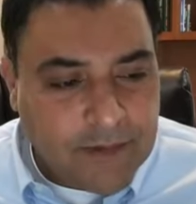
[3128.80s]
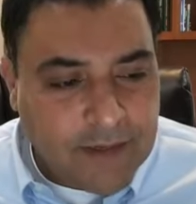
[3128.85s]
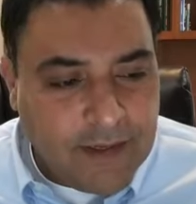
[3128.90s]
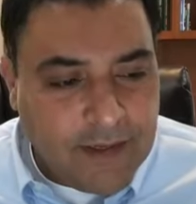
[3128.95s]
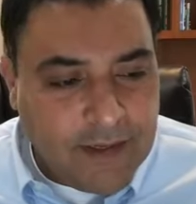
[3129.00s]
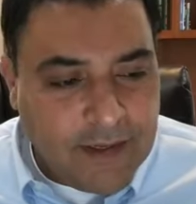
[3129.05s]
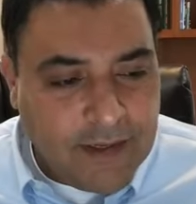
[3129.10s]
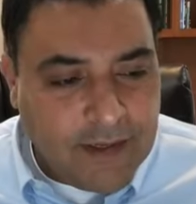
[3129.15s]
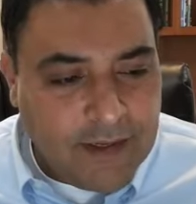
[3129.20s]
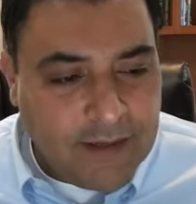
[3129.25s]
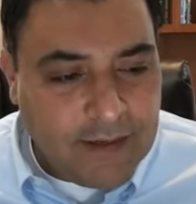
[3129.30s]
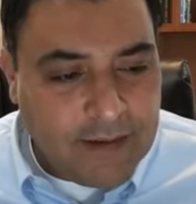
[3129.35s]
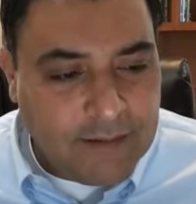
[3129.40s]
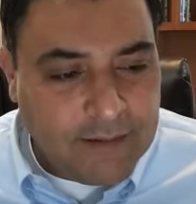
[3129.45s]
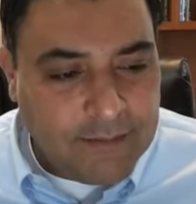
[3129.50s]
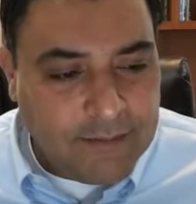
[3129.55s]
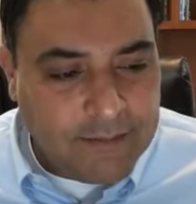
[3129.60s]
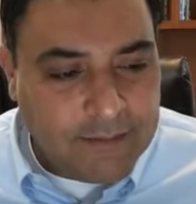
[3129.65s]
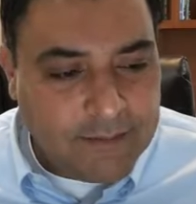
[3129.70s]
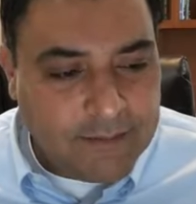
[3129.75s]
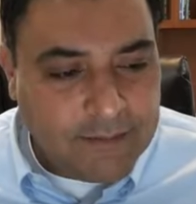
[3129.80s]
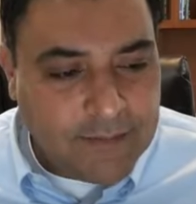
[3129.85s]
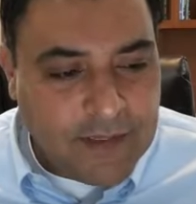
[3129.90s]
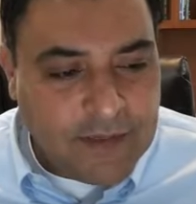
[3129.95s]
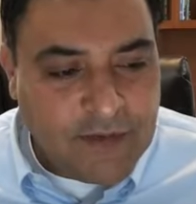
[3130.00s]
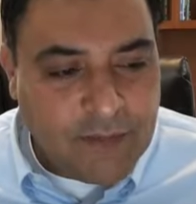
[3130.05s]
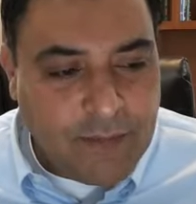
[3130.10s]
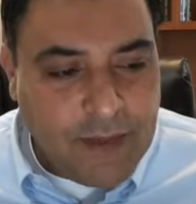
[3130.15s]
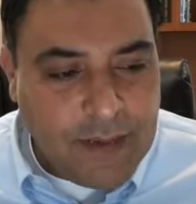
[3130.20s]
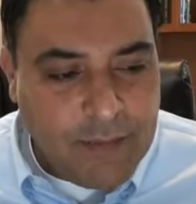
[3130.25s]

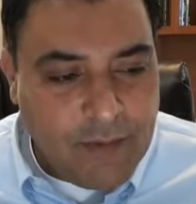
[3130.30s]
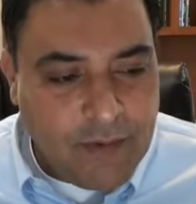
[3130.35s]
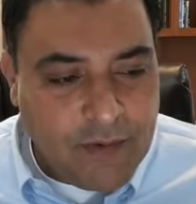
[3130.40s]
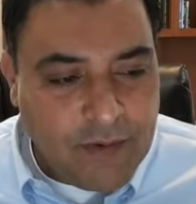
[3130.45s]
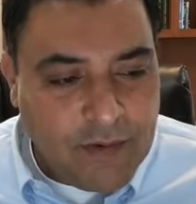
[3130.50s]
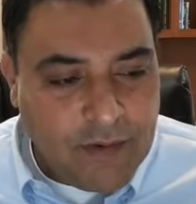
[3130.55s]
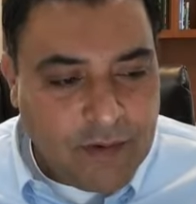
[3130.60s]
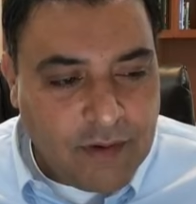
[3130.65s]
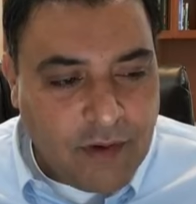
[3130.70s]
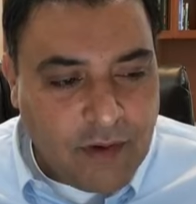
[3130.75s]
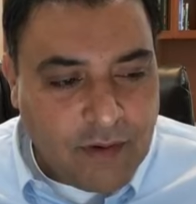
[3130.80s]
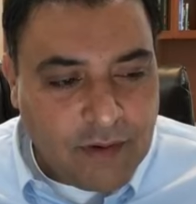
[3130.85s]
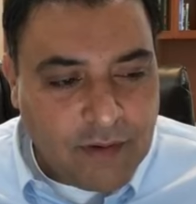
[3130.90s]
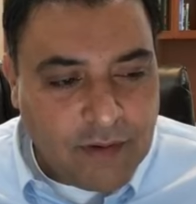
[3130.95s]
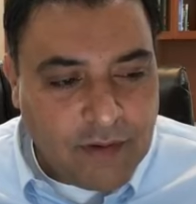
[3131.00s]
It's a paper called...